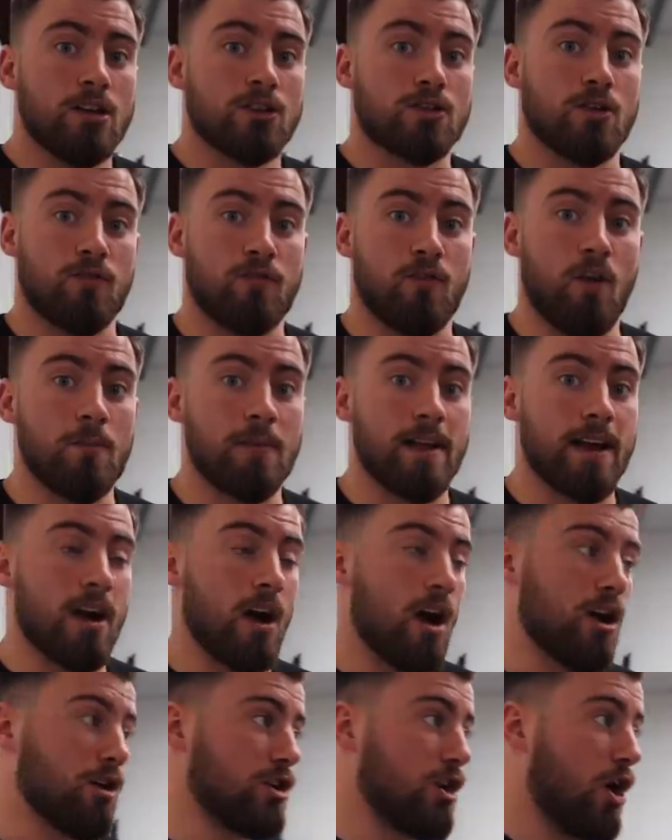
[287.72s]
So from here,
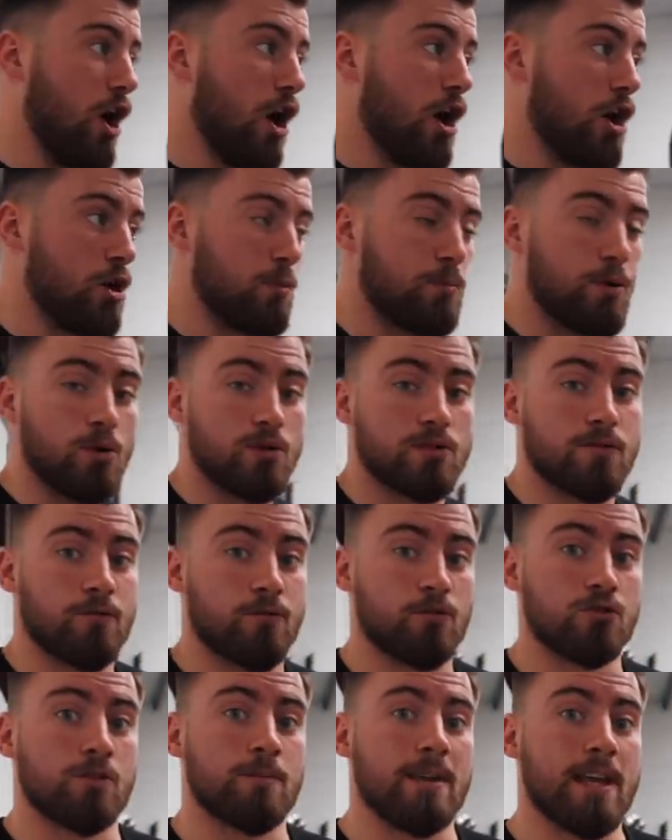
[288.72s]
I'm going to eye up who's in
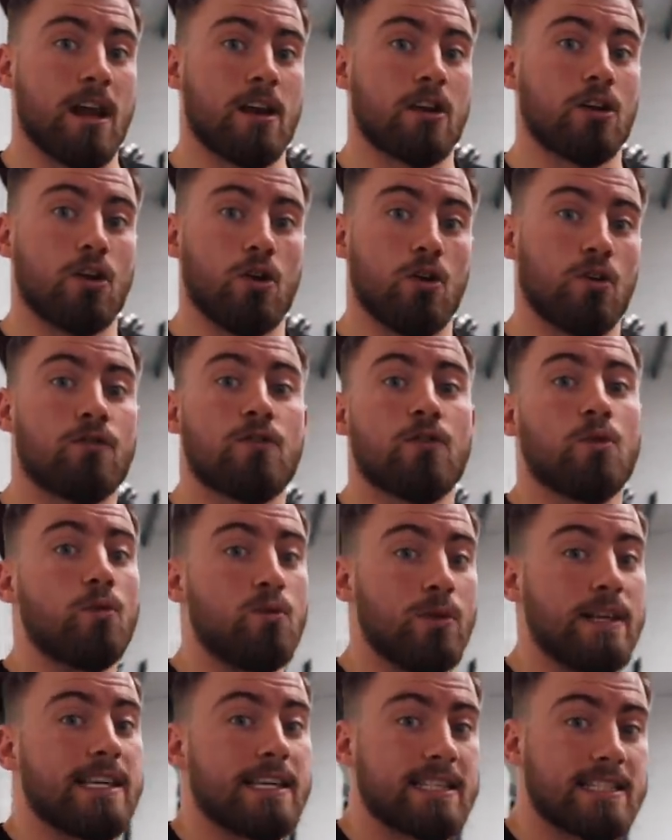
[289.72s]
front of me and I'm going to look for the
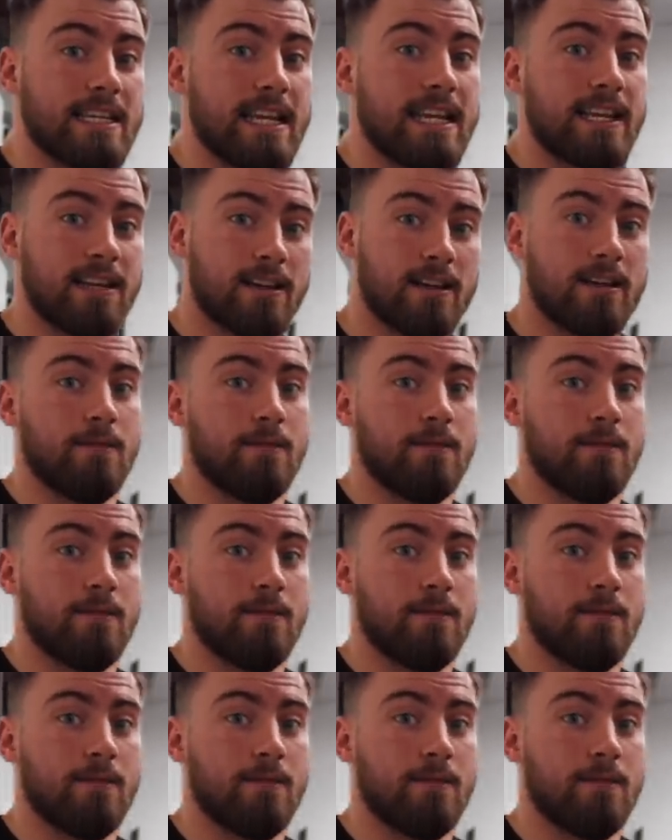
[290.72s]
weakest link.